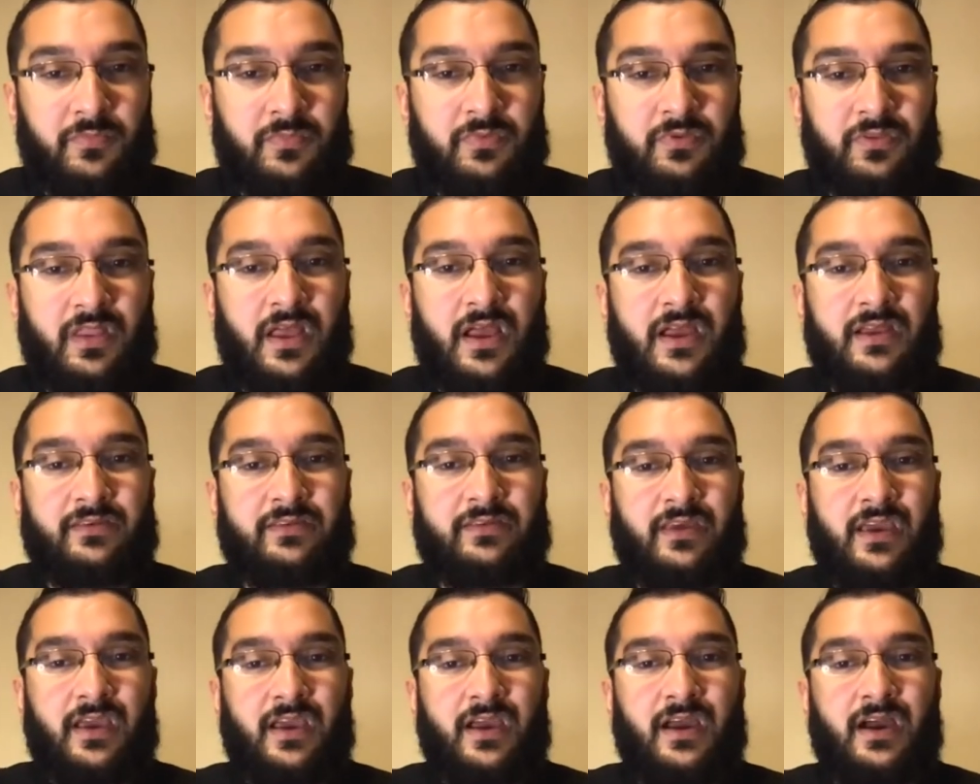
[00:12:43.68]
not
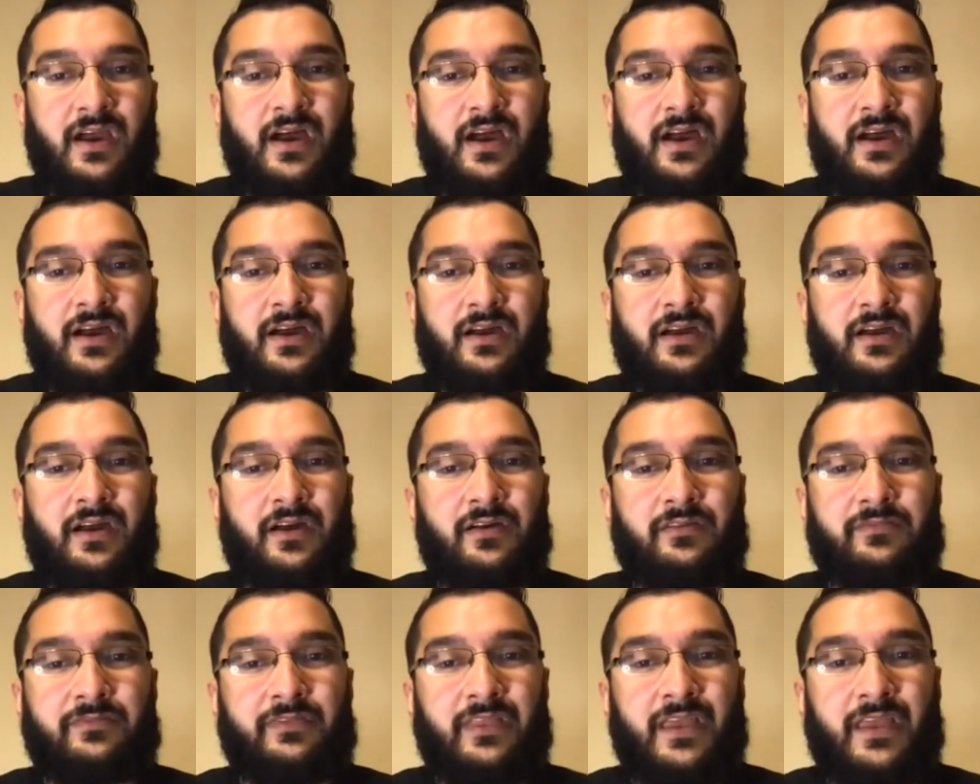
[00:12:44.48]

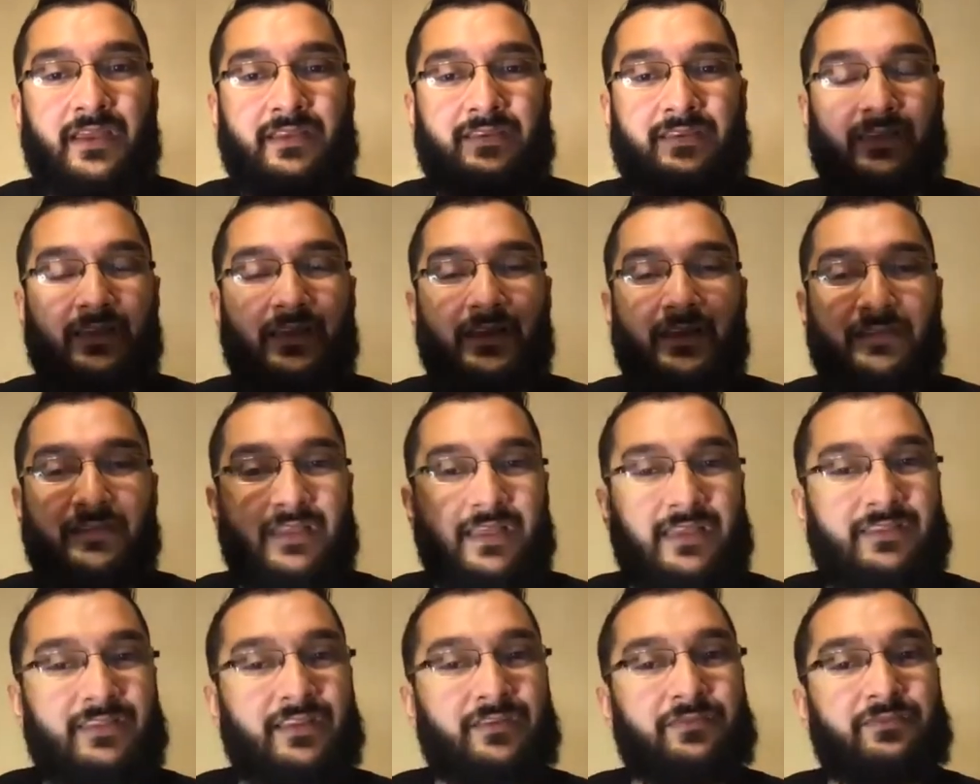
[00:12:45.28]
of that
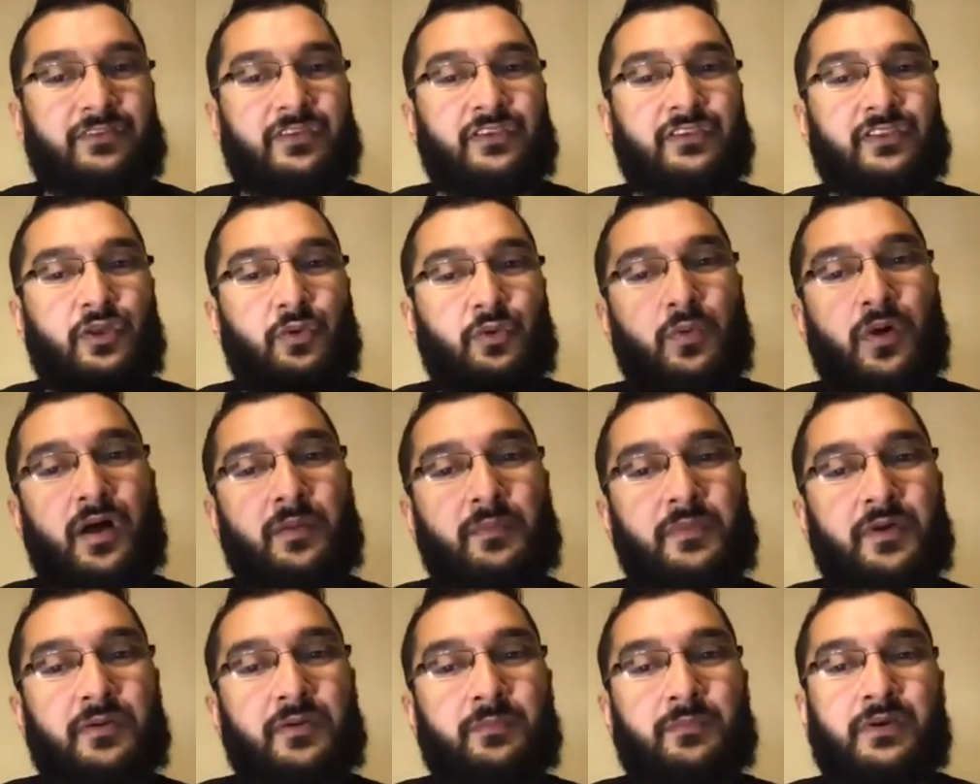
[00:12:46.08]
nafs
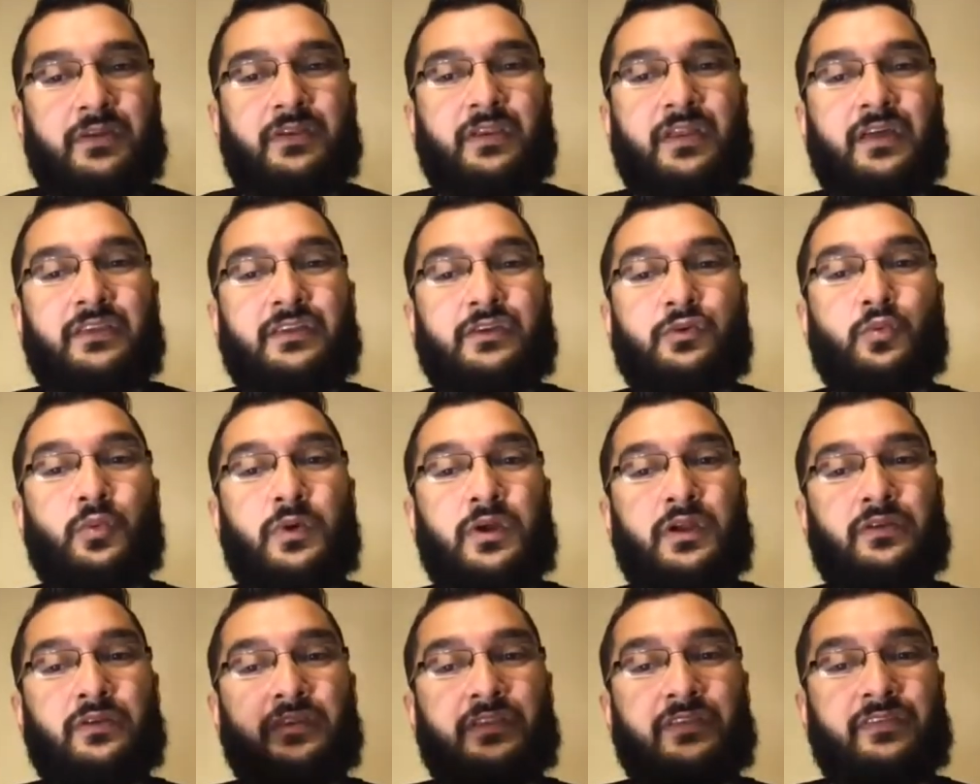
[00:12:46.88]
al-lawama, but an
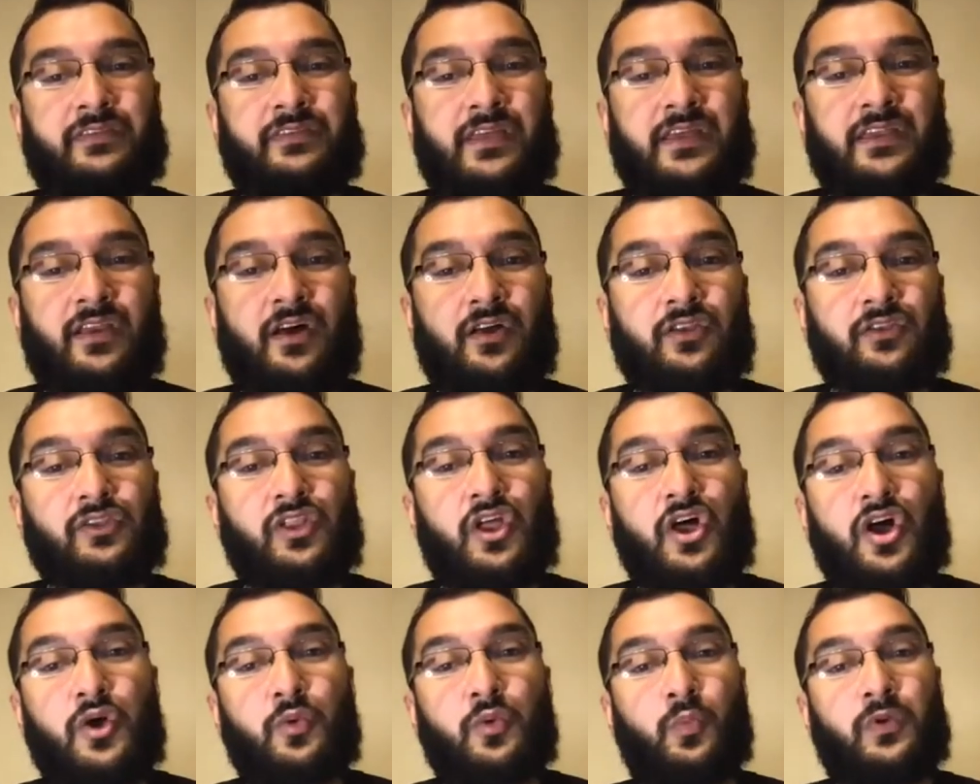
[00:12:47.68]
awareness that
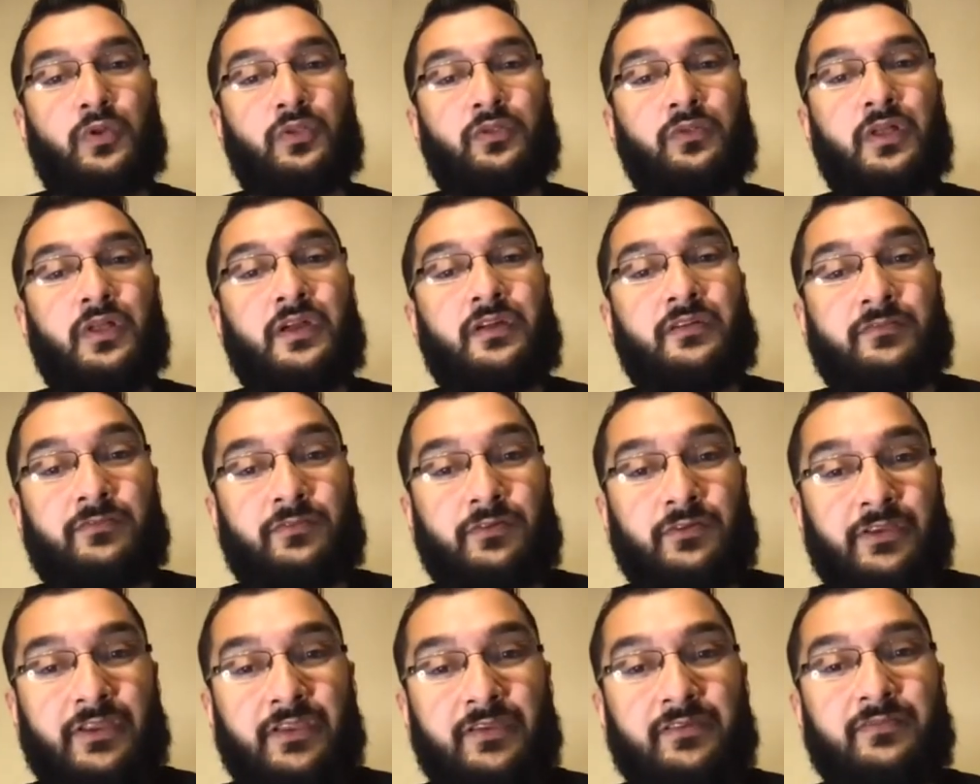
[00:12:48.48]
Allah will
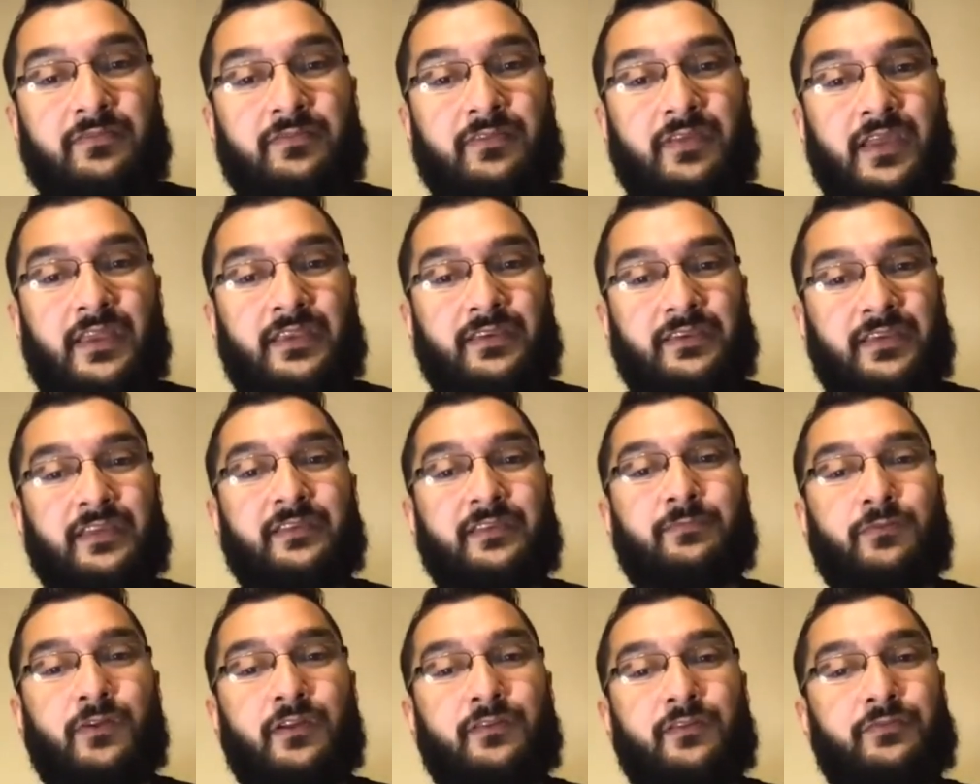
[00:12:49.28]
forgive and give
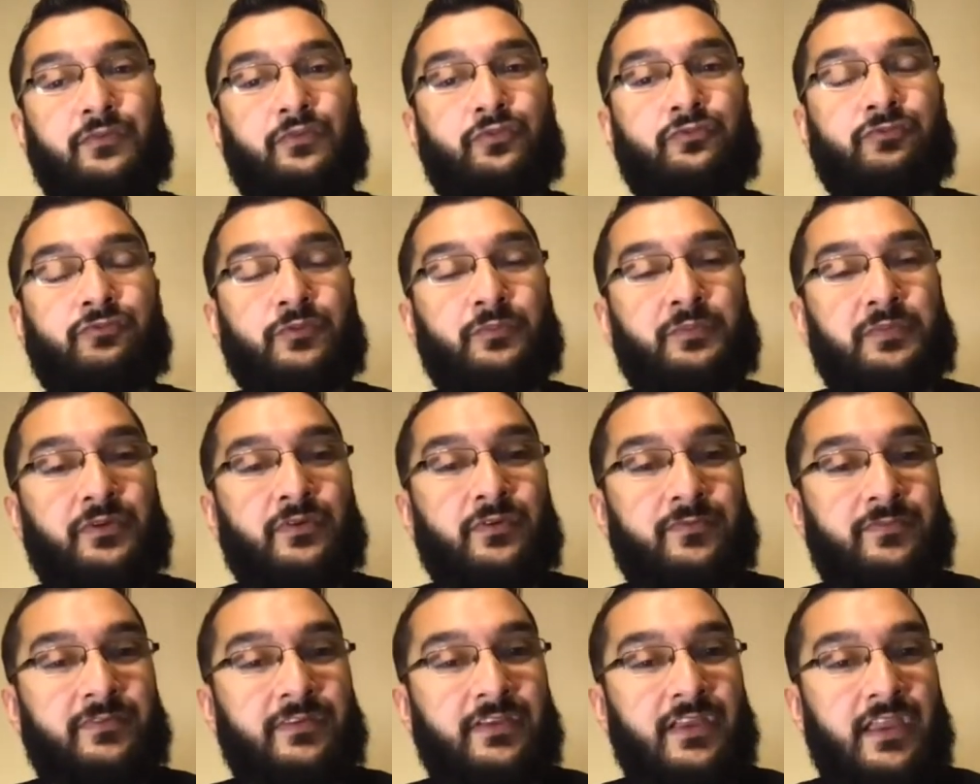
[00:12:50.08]
refuge for
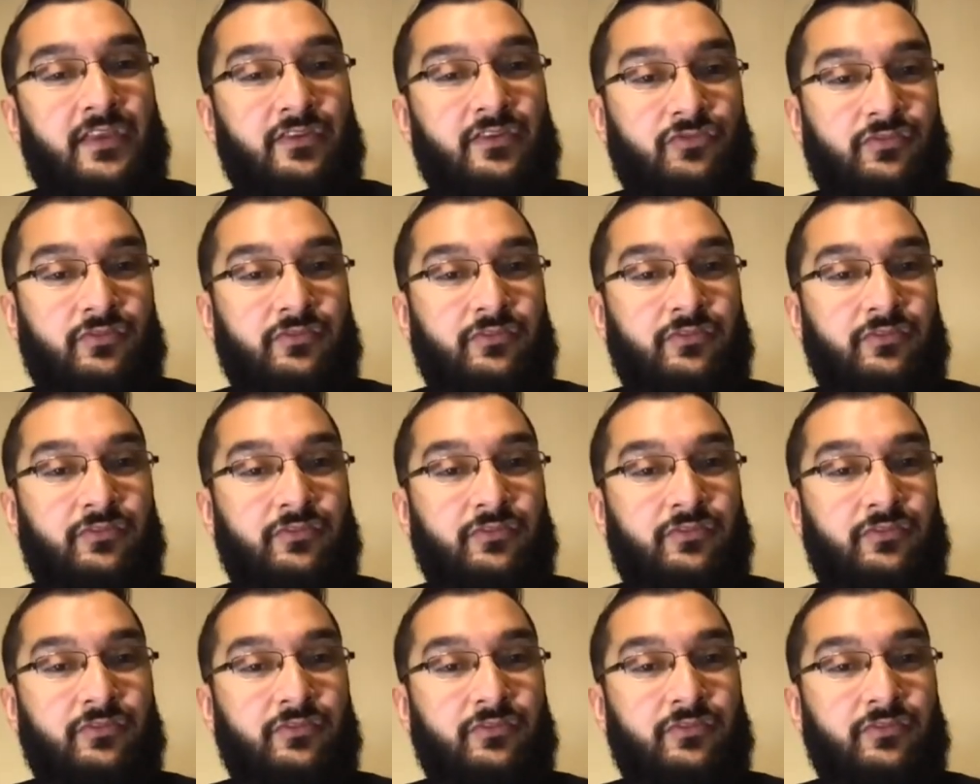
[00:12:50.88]
purification.